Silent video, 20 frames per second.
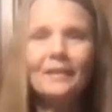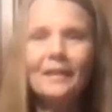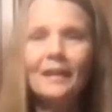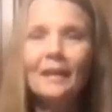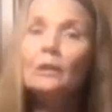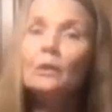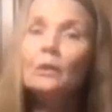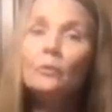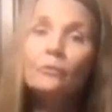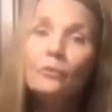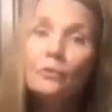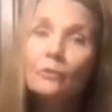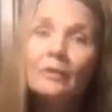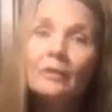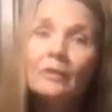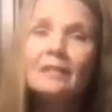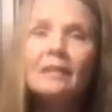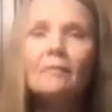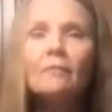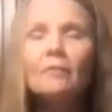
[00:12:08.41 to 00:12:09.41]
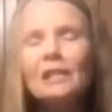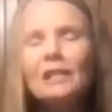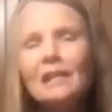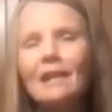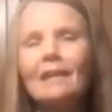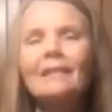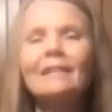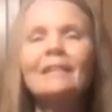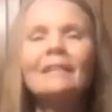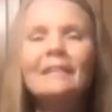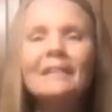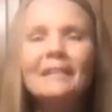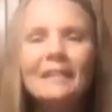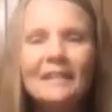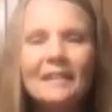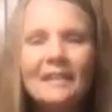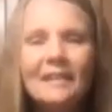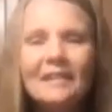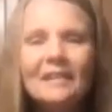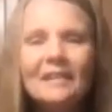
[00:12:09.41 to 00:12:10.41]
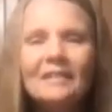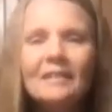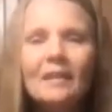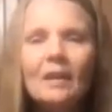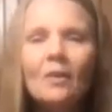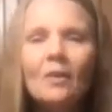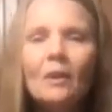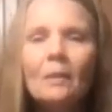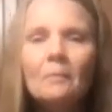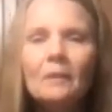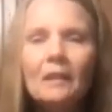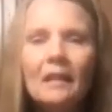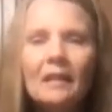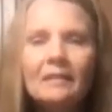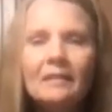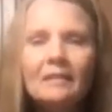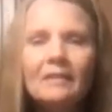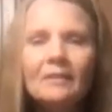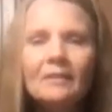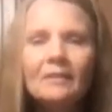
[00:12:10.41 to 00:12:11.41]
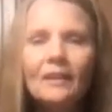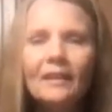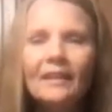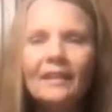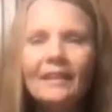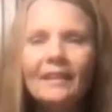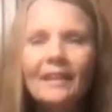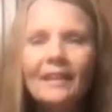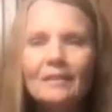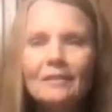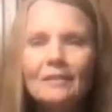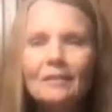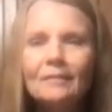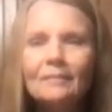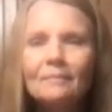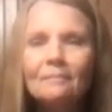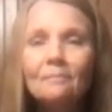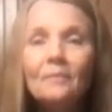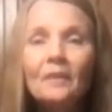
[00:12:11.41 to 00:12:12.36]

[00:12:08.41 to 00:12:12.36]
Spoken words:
I don't do this every day, so I'm glad to do it on occasion.